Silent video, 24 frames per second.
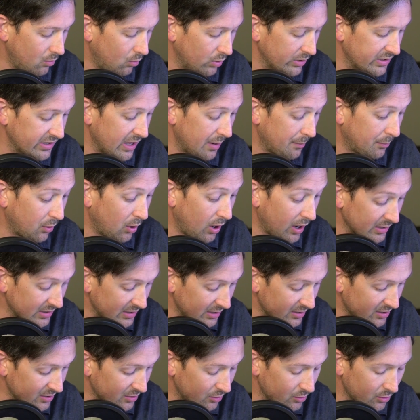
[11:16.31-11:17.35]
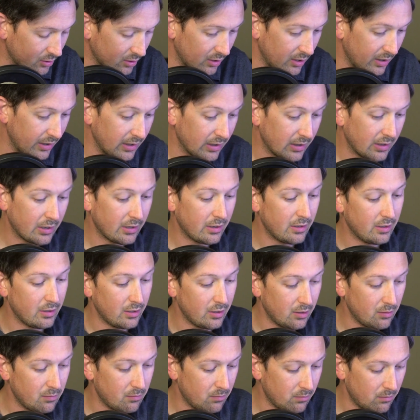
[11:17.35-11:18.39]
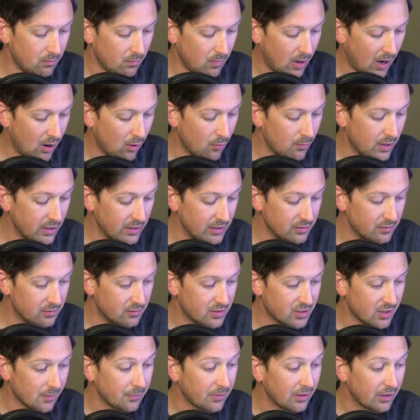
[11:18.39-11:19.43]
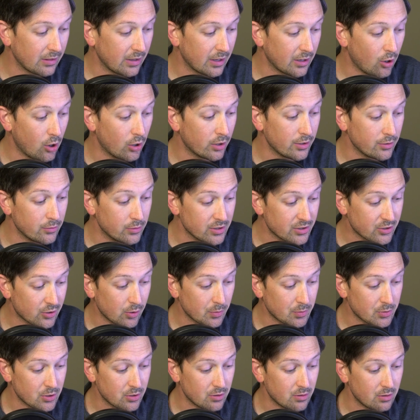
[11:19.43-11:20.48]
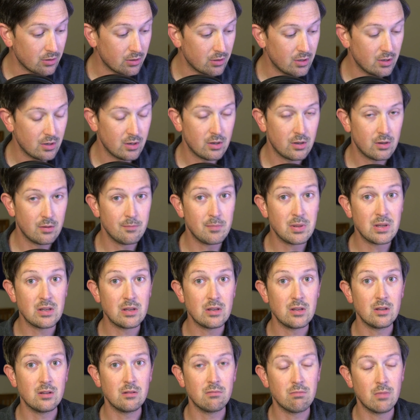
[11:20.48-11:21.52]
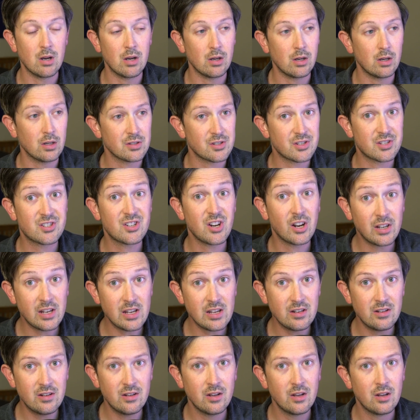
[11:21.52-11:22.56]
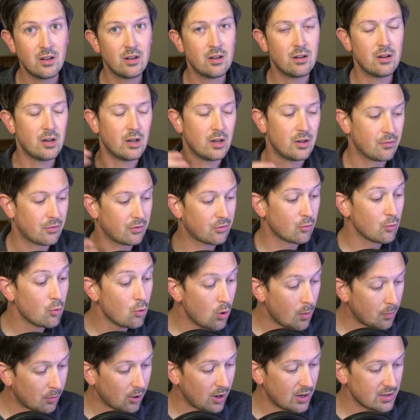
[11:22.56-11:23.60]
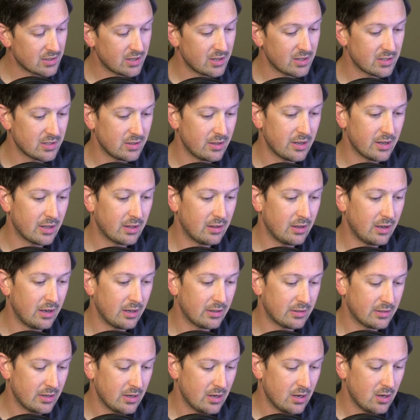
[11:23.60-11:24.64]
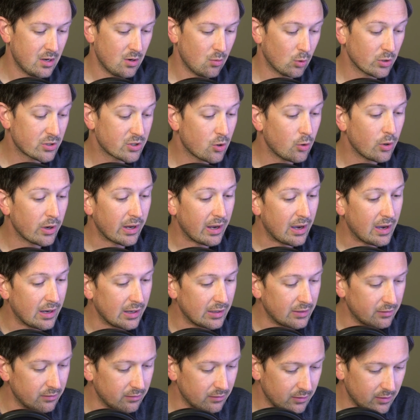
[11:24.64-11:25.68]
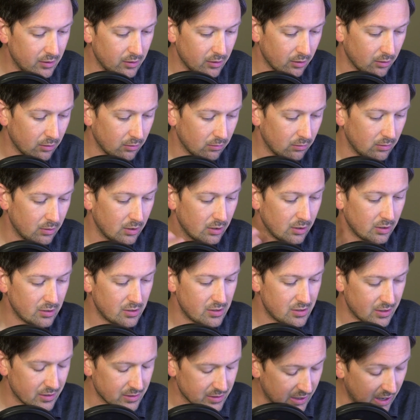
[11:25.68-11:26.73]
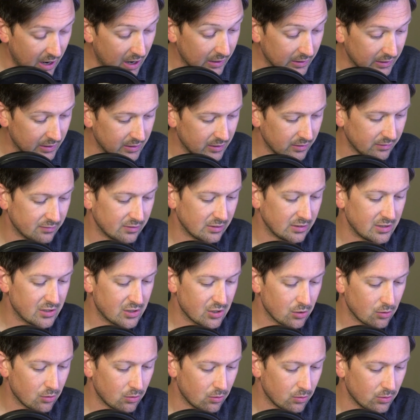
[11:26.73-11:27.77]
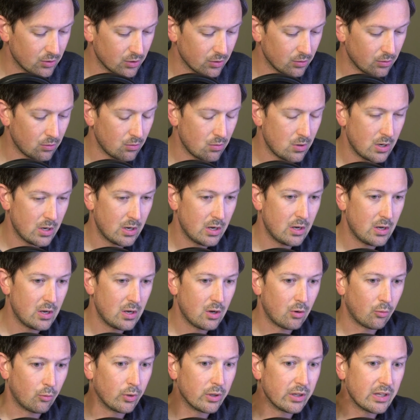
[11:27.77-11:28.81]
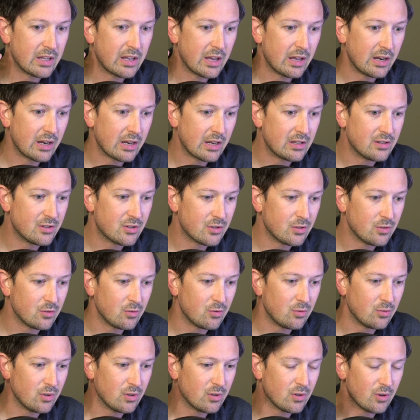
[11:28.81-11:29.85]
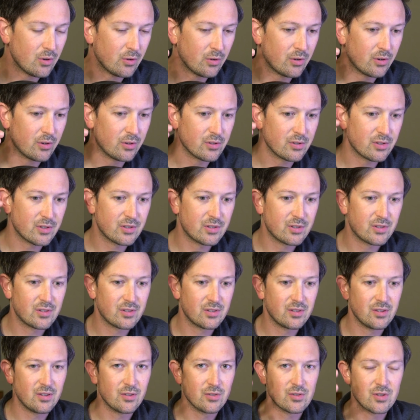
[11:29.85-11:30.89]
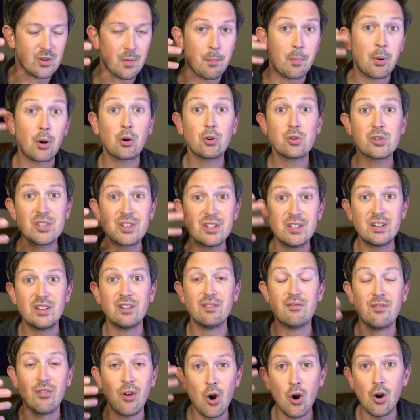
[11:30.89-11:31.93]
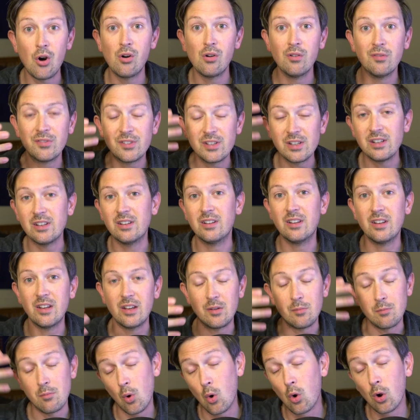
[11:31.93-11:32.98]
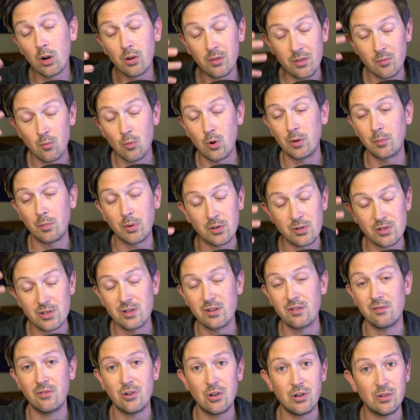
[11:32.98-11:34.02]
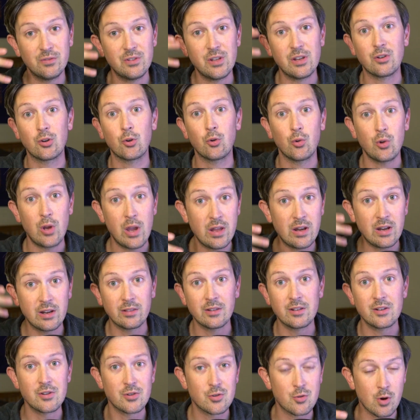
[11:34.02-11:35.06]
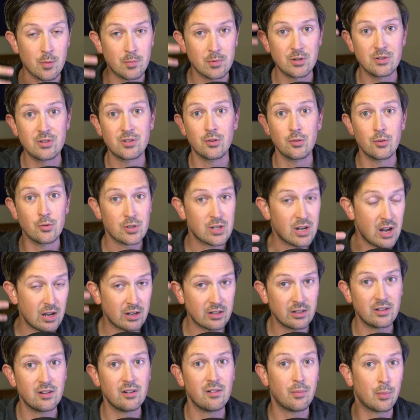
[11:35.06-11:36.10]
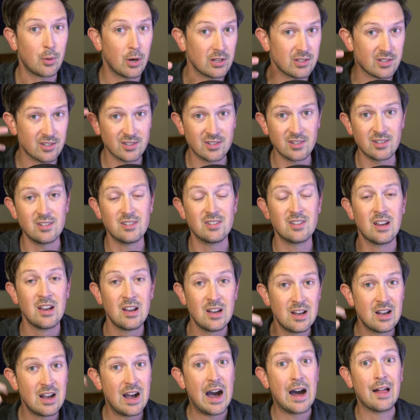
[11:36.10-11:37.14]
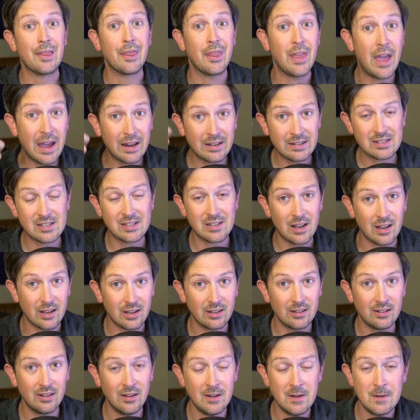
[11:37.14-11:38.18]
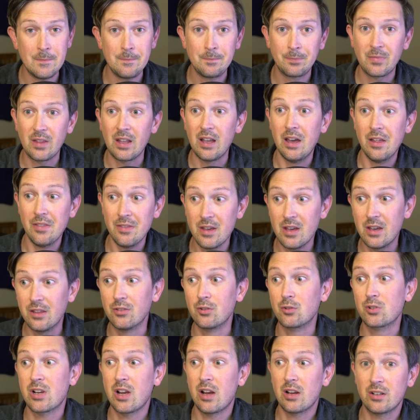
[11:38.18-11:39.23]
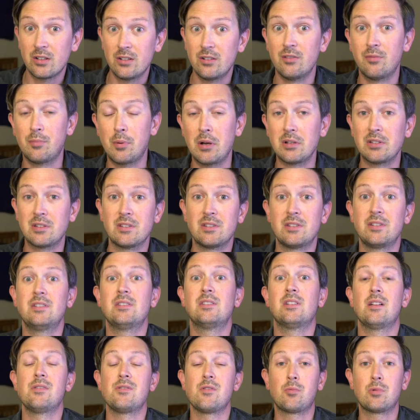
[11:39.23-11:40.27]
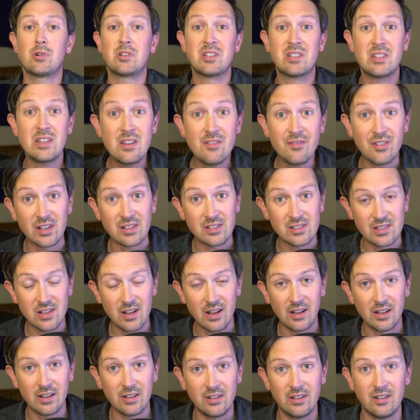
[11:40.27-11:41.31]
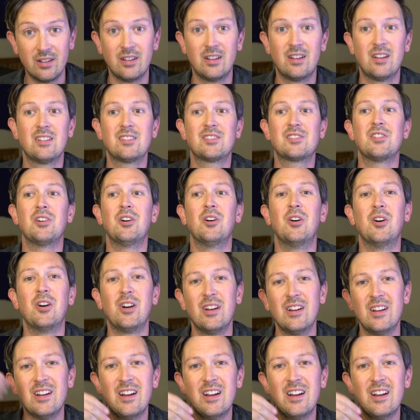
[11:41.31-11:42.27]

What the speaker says: What's that process look like? How might something like audio description be studied through a process like that? What's going on? You know, it says cognitively. So really getting into, you know, there's a person involved and more than one person involved in creating the description. So there's cognitive processes on that side, and then there's cognitive processes on the receiving side. So